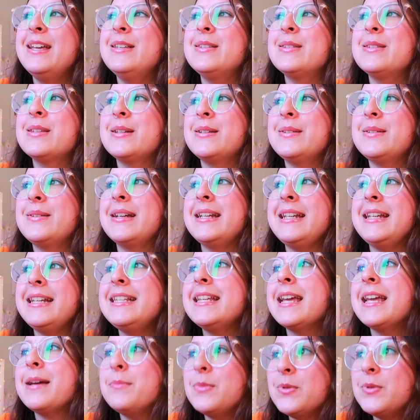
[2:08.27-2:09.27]
So I need
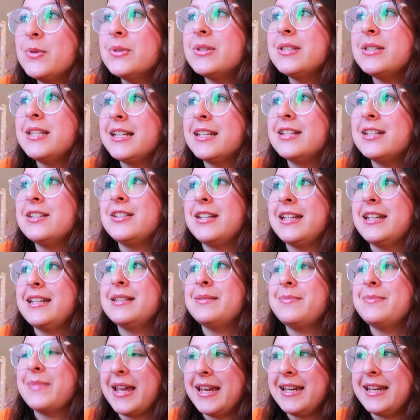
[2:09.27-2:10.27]
to get more sticker
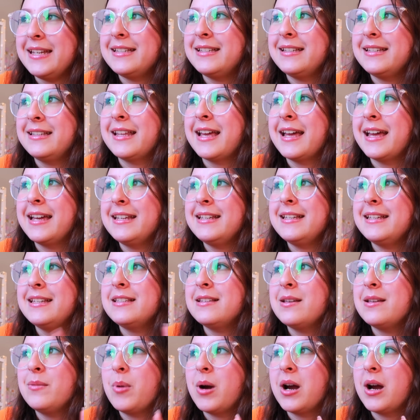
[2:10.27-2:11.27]
sheets made. That
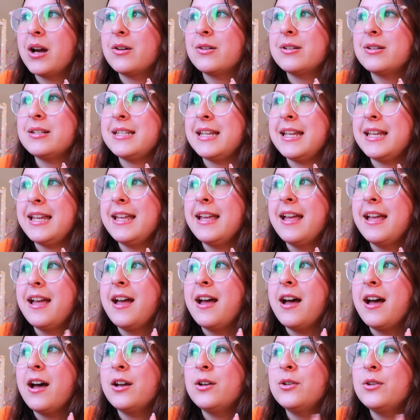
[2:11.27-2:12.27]
is a priority.
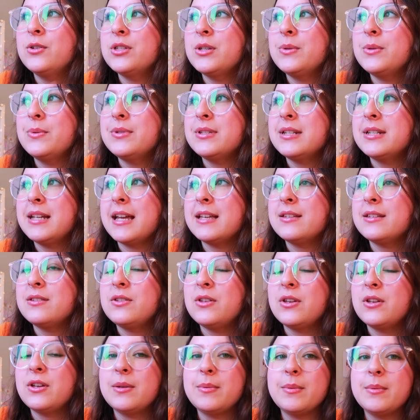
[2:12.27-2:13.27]
I also want to get
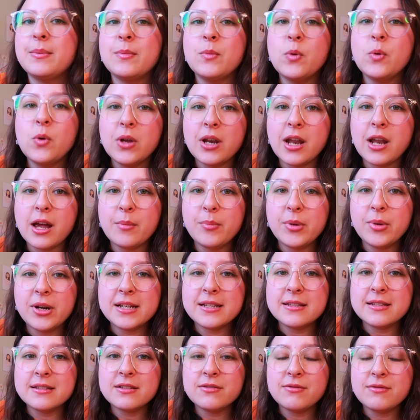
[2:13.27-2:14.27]
some wall art
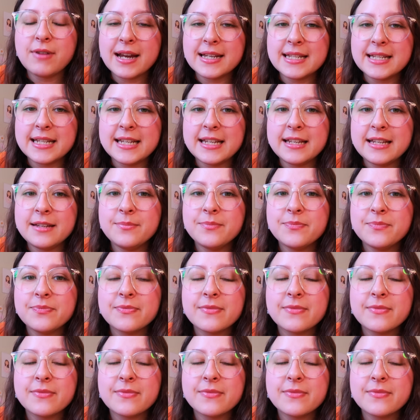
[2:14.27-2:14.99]
prints ready.